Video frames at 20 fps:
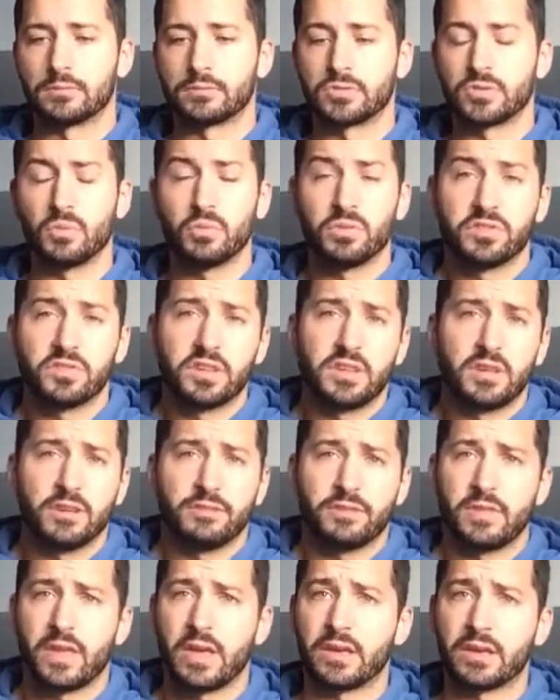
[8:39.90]
So we'll see
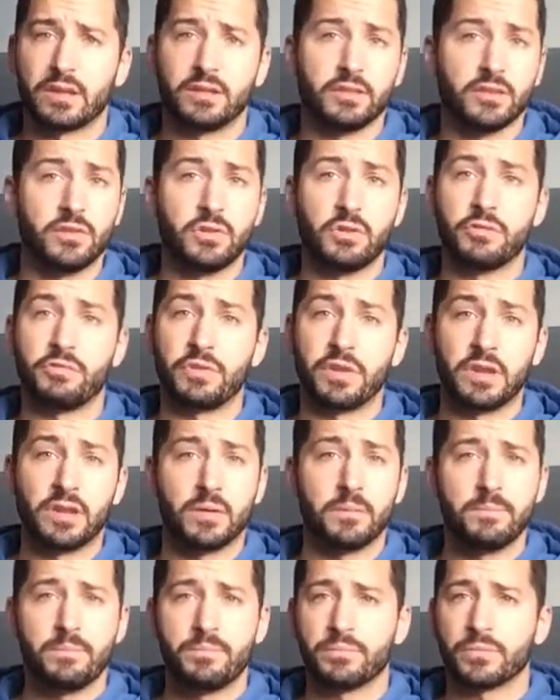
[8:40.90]
if they continue to feed
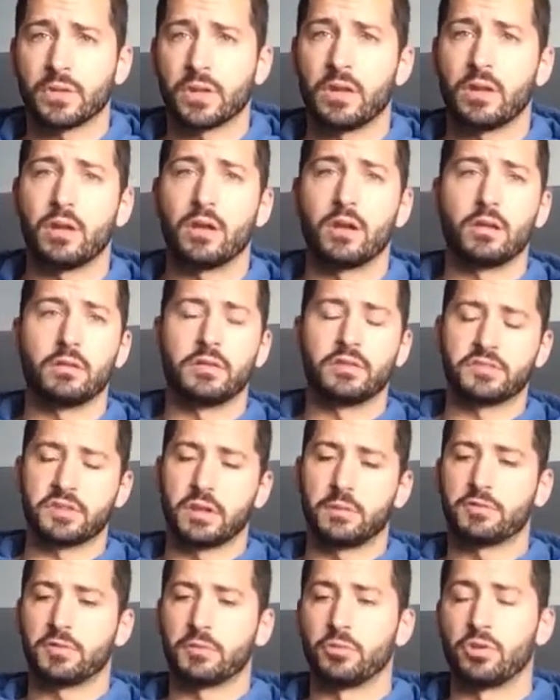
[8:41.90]
him and at least get
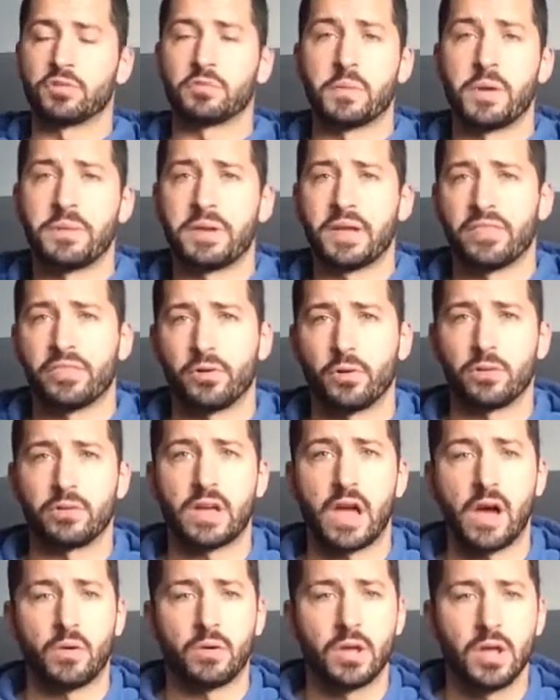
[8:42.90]
him some looks maybe on third
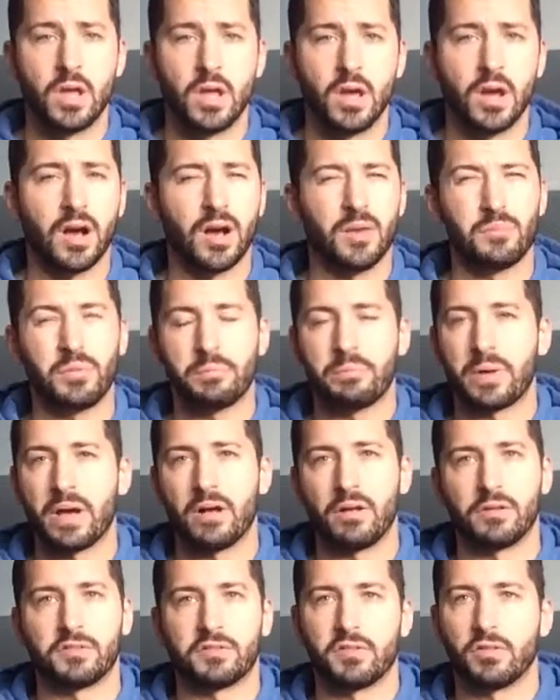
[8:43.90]
down. But
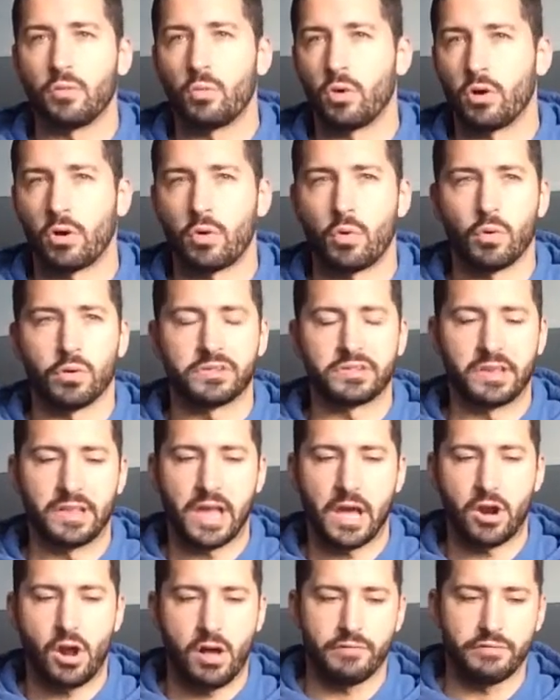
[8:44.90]
Bell's the workhorse in
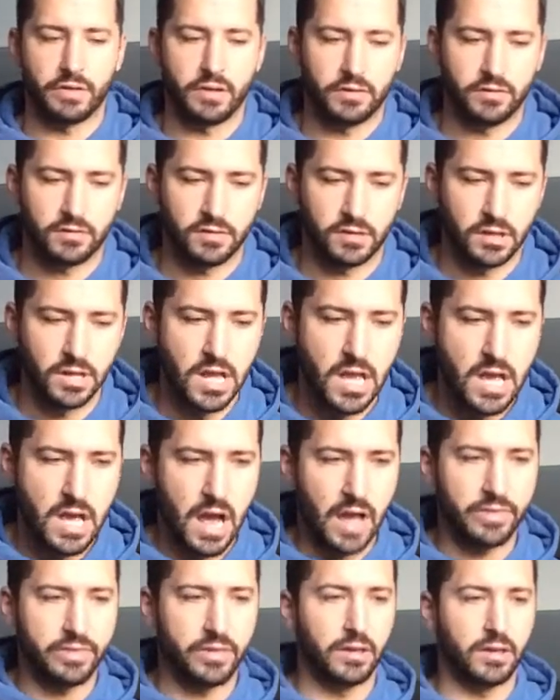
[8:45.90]
that offense, and
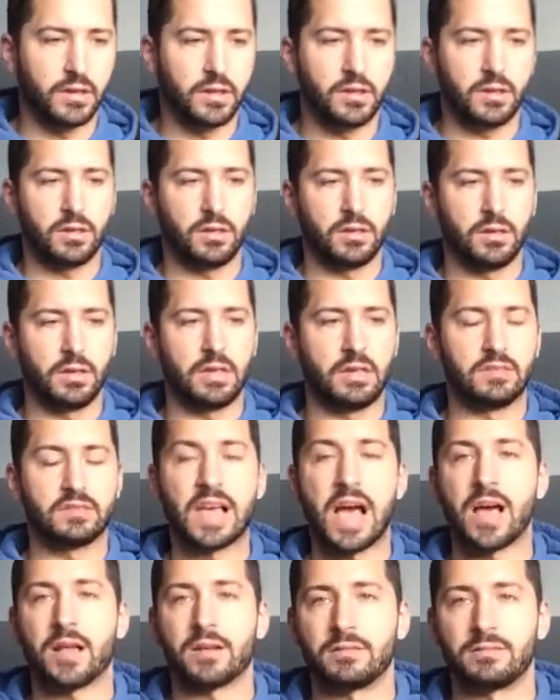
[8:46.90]
I think he's
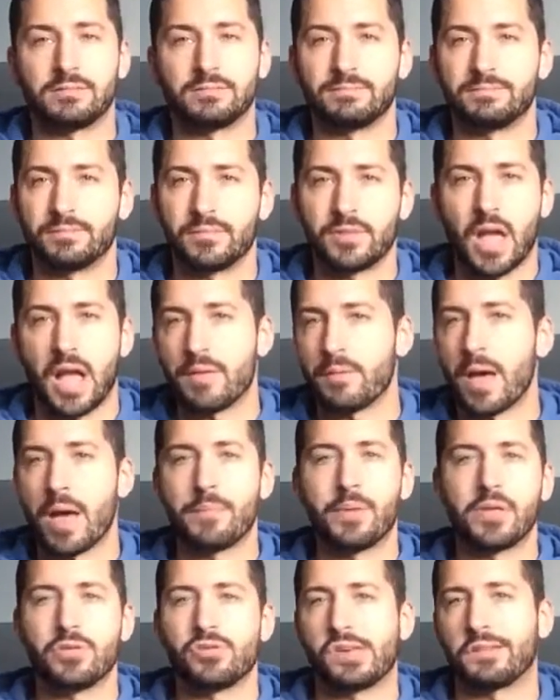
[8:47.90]
gotten, I
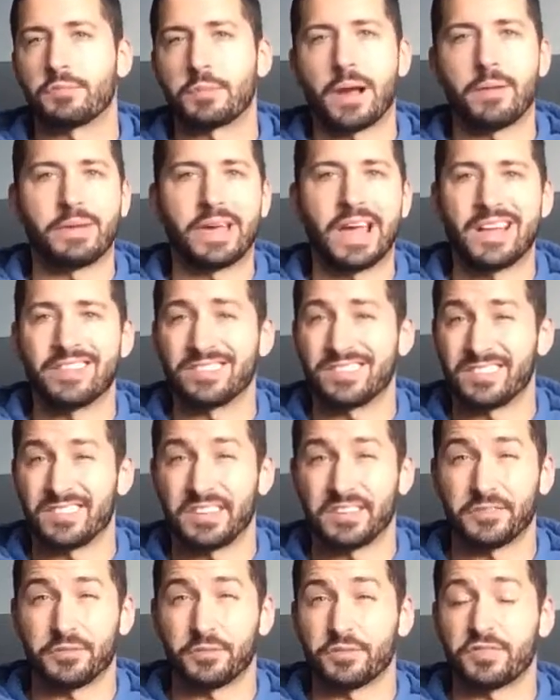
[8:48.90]
bet Jeff's probably gotten
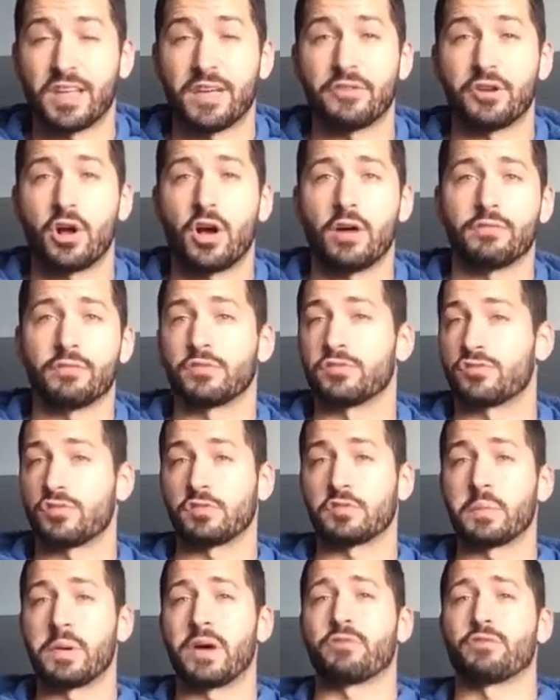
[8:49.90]
6 or 7 offers
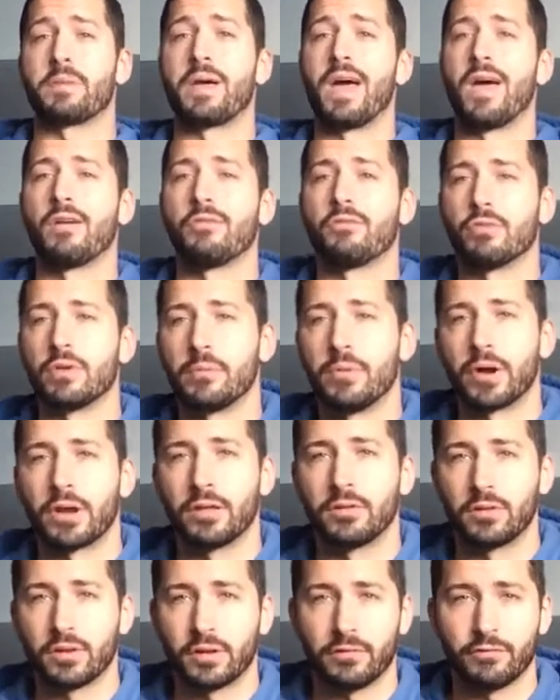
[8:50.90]
just about from
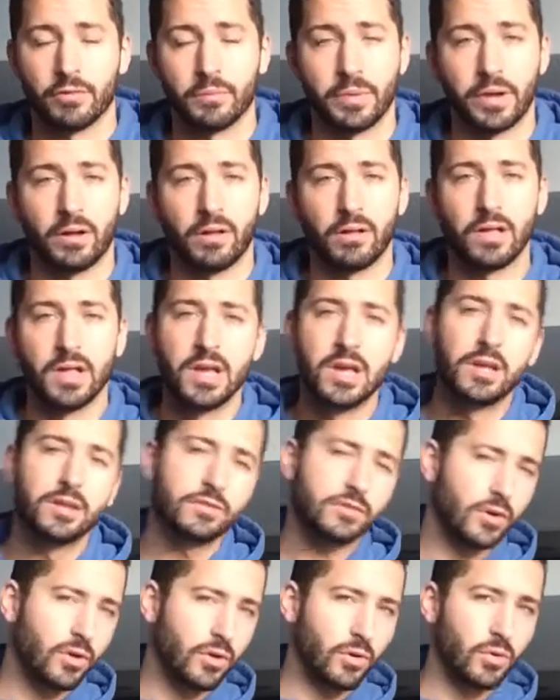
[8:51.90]
everybody looking for Bell.
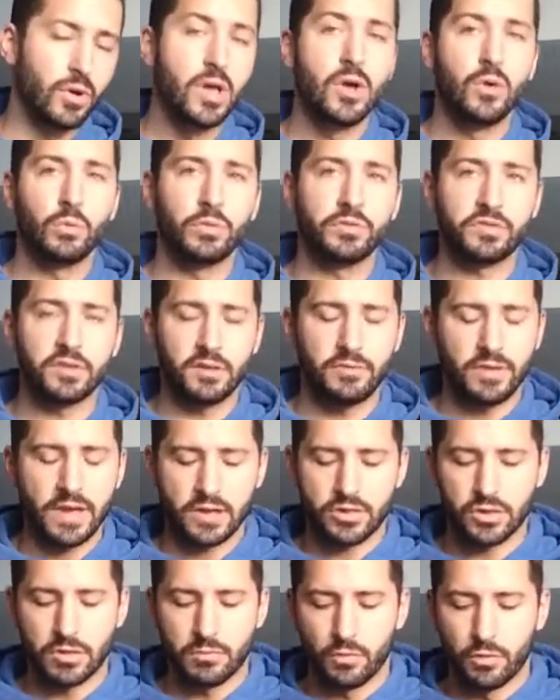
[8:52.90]
So we'll see if he
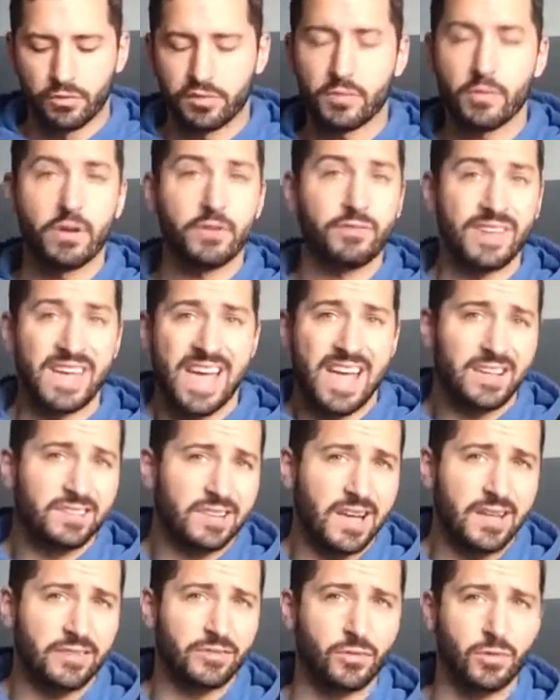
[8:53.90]
actually moves him or if he hangs
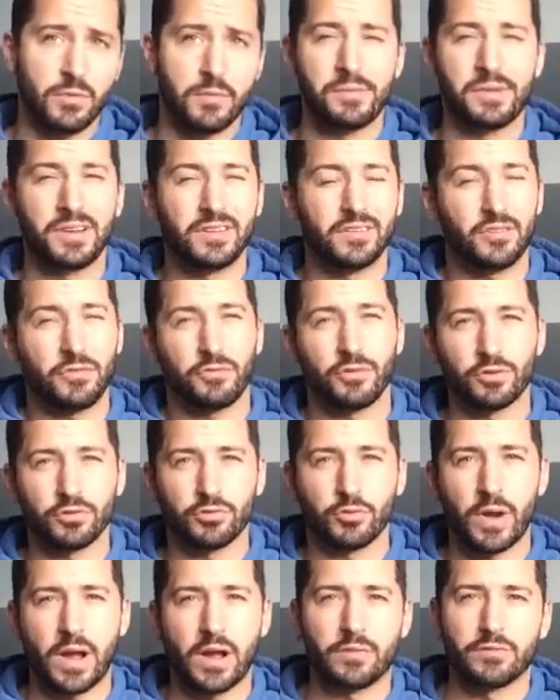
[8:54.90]
on to him. I mean, he's a
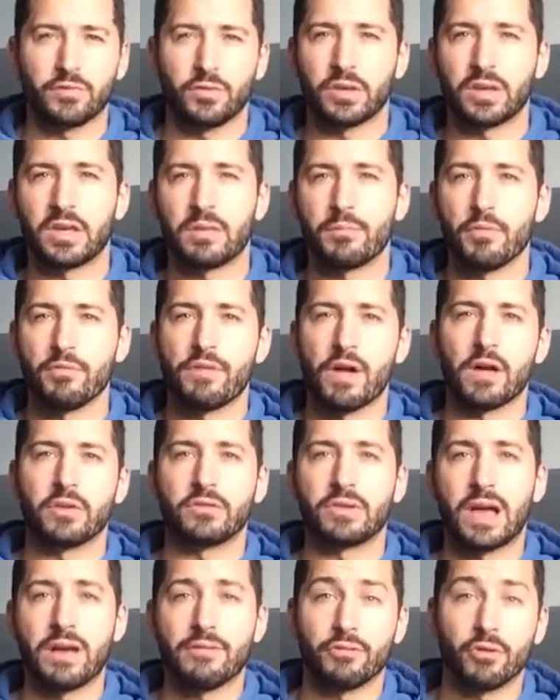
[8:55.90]
first round, so the keeper value
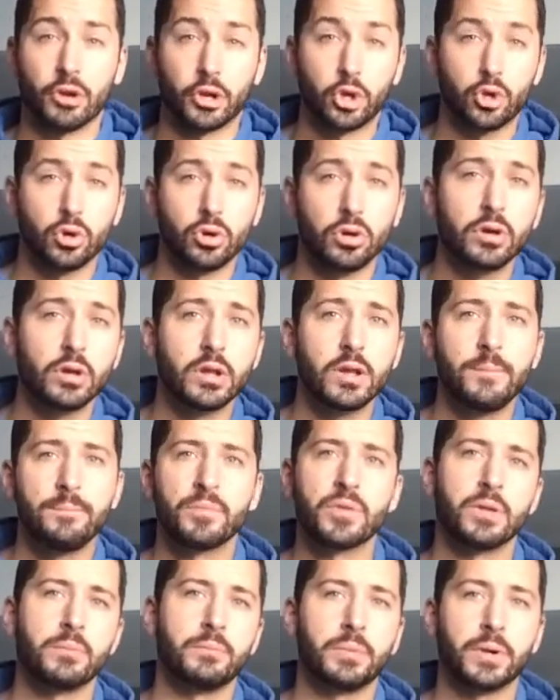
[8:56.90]
not very good,
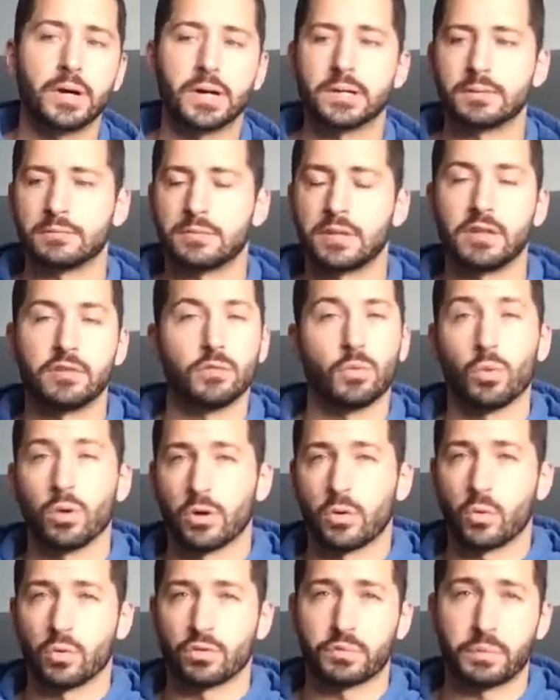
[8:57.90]
but he's a
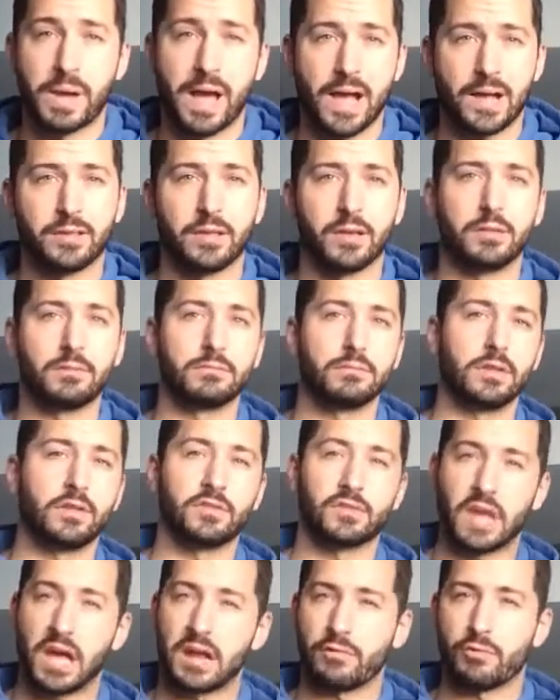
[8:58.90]
workhorse back that
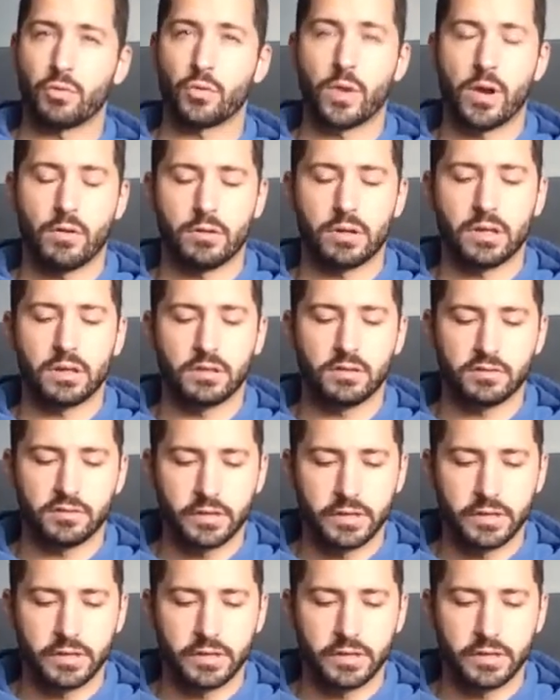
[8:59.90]
is kind of a rarity in this